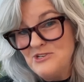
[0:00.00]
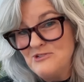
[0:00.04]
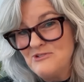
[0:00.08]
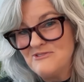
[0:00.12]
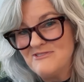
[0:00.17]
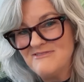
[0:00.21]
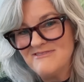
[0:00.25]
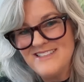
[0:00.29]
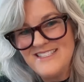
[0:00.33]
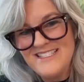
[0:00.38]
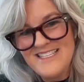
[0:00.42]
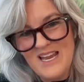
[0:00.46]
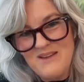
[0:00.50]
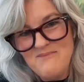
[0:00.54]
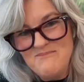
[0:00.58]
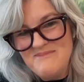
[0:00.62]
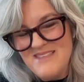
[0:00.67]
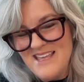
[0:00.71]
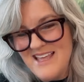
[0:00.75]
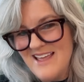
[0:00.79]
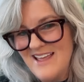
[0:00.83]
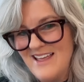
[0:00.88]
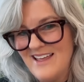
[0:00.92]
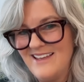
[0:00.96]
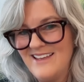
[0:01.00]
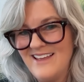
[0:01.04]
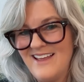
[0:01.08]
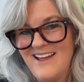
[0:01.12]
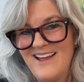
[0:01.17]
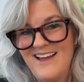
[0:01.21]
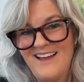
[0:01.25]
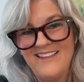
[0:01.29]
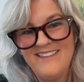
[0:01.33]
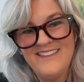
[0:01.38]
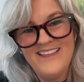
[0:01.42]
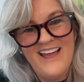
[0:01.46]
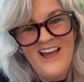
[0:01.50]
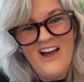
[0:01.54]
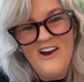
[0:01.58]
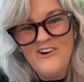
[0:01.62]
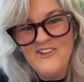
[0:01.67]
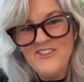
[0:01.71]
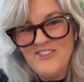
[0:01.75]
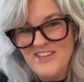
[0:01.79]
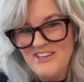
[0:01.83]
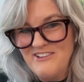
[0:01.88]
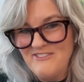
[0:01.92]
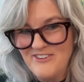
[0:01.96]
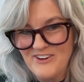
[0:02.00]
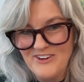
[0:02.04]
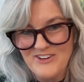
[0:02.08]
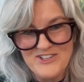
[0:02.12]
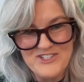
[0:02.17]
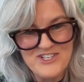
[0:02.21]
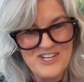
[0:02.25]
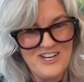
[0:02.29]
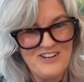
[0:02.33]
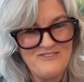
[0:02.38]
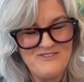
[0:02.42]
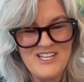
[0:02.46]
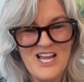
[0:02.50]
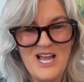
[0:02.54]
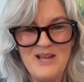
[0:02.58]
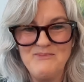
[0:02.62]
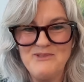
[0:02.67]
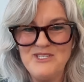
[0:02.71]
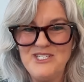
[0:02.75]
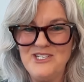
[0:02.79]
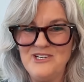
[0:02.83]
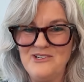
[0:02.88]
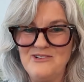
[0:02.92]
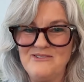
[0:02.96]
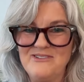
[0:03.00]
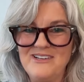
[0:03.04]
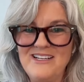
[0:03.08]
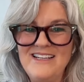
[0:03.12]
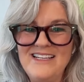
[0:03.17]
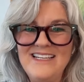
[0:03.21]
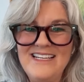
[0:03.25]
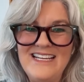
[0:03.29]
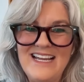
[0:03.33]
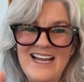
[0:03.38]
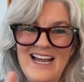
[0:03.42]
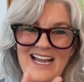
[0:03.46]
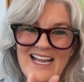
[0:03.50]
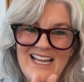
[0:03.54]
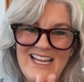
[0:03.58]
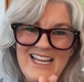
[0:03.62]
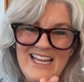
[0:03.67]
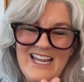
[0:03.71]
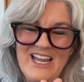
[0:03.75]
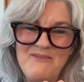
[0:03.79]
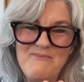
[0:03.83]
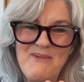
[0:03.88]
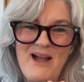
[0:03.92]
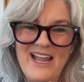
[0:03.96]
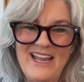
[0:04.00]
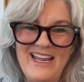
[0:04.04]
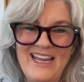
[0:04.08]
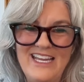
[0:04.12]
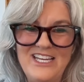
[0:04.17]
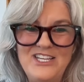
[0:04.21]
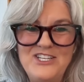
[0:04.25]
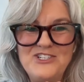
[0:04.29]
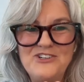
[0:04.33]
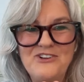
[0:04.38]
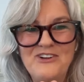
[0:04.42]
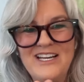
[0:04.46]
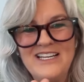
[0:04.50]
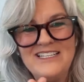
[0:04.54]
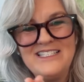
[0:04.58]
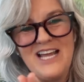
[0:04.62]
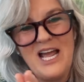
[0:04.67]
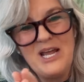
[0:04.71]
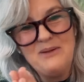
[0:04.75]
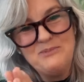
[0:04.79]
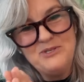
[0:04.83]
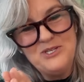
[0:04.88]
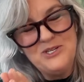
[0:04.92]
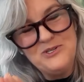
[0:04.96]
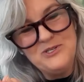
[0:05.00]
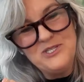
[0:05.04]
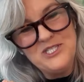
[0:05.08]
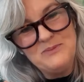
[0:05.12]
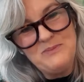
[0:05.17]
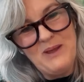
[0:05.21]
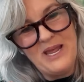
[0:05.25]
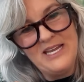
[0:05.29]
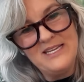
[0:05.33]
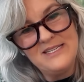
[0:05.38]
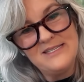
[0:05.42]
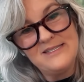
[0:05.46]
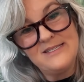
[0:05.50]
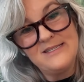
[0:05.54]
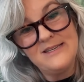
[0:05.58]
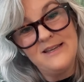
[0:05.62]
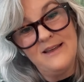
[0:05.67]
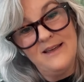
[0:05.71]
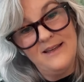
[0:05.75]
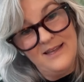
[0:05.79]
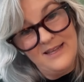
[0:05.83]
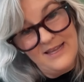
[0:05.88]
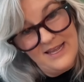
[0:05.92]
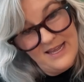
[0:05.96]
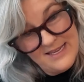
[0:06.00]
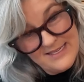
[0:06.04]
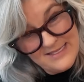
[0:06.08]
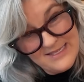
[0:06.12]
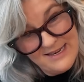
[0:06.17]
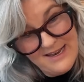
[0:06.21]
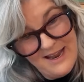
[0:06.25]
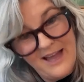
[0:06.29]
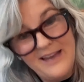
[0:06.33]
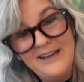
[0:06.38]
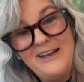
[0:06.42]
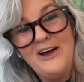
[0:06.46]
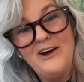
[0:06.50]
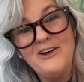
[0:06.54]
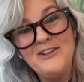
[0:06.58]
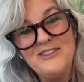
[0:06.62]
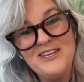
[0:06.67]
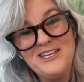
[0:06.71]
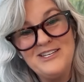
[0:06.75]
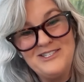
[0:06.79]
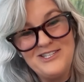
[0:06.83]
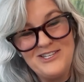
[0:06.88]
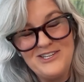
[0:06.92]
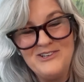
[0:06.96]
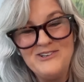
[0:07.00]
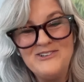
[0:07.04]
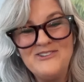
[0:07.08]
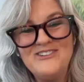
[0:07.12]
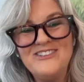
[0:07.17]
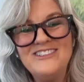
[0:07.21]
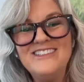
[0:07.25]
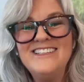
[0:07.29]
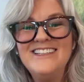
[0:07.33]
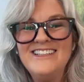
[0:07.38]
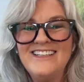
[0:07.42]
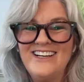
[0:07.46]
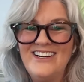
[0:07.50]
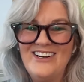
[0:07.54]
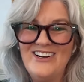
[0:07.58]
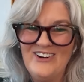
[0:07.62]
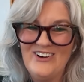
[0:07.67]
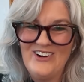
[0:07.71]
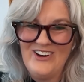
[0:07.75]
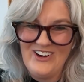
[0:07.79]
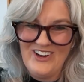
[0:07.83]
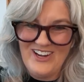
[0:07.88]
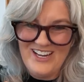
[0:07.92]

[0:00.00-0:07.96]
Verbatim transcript: type two, same thing, the healthy version of type two. I, am I entering type two space is an unhealthy two